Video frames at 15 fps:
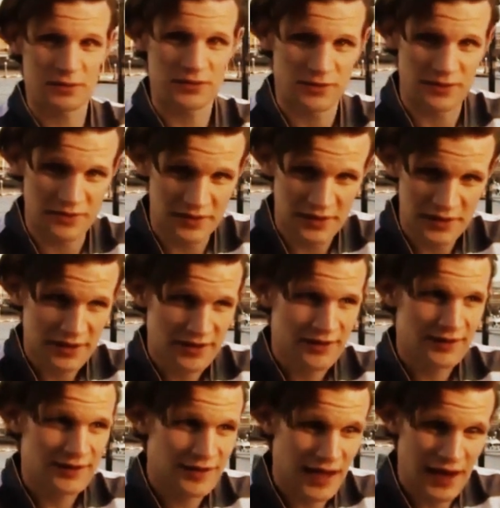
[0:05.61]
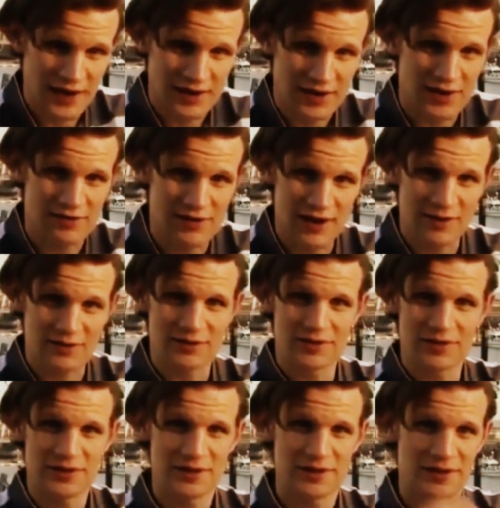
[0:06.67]
just be sort of carrying it
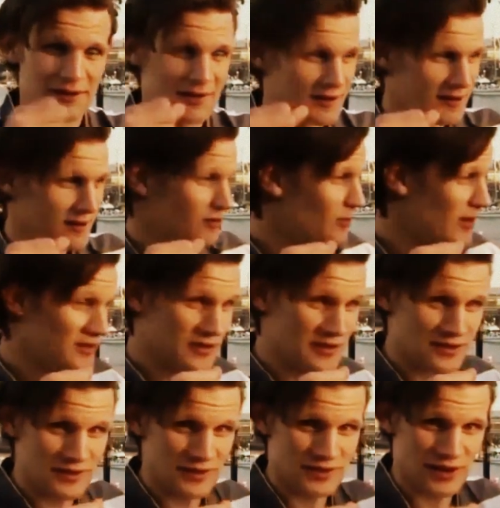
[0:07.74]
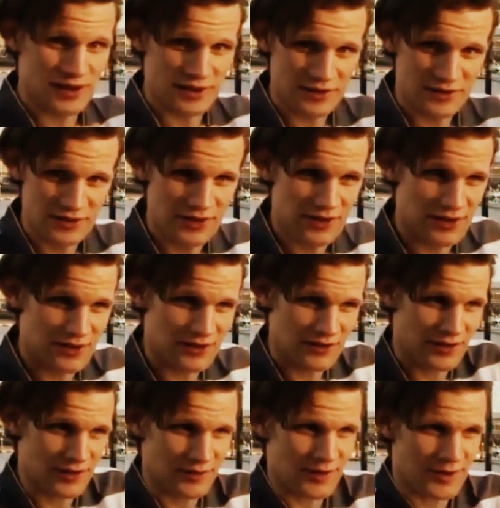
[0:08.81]
around, waving to the ducks, you know.
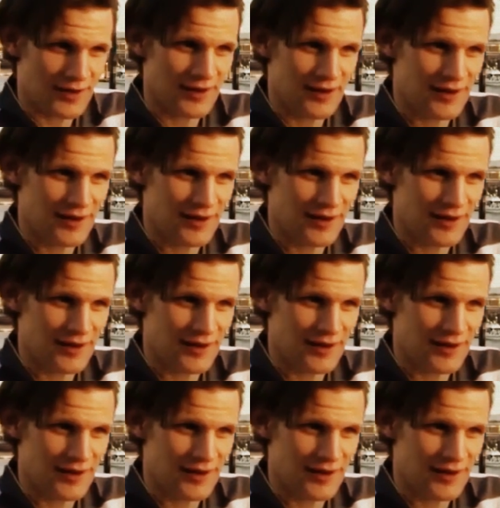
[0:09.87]
So